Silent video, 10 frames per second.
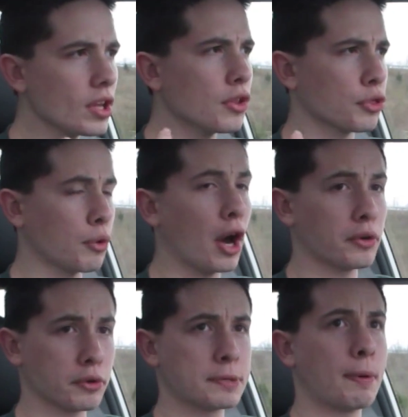
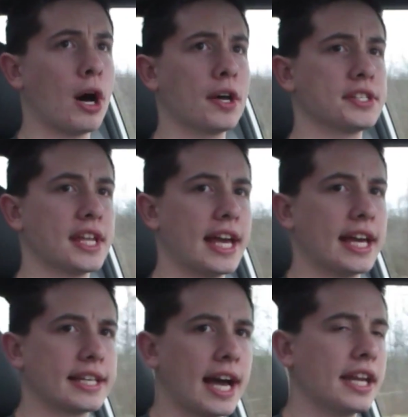throttle response,
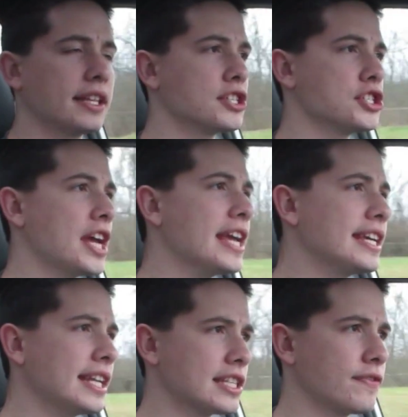and kind of the
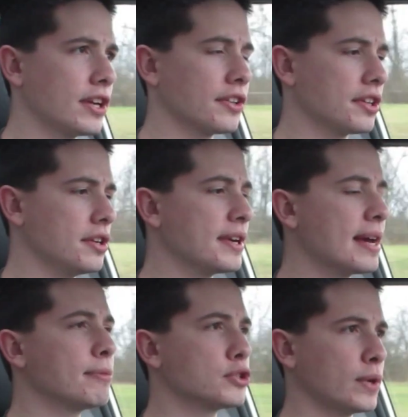shakiness feeling you
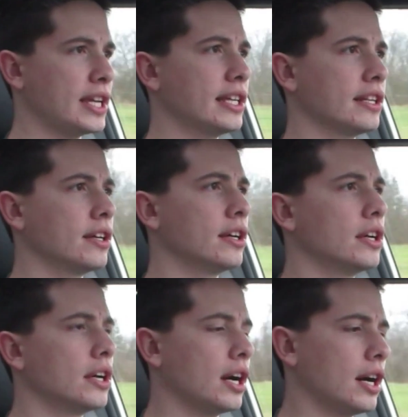get between
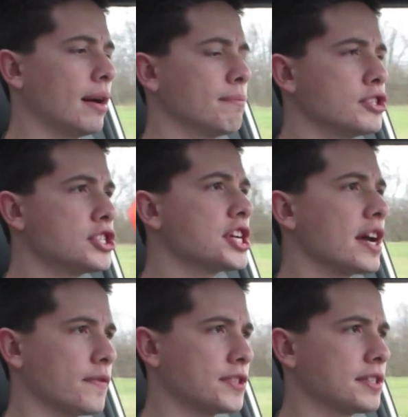
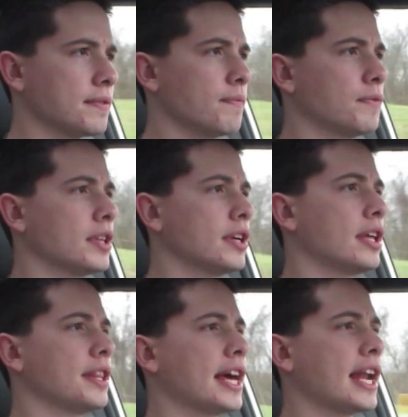shifts
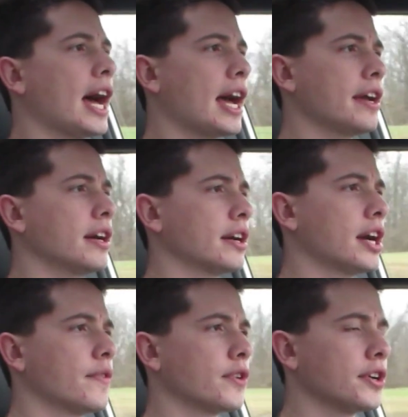that I
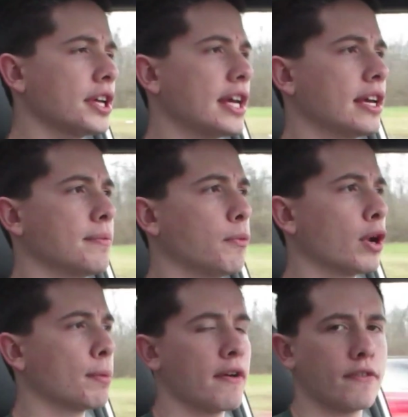covered in
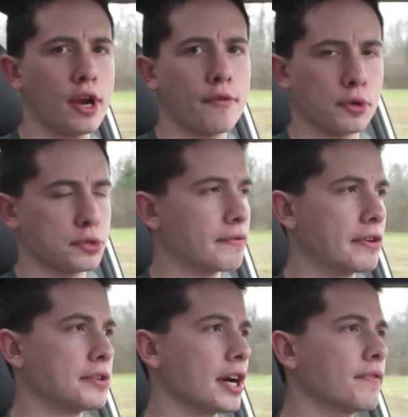one of my very first
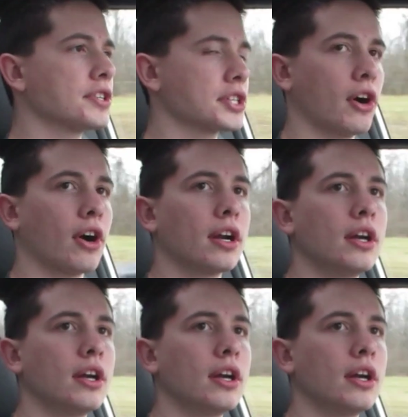reviews of this car.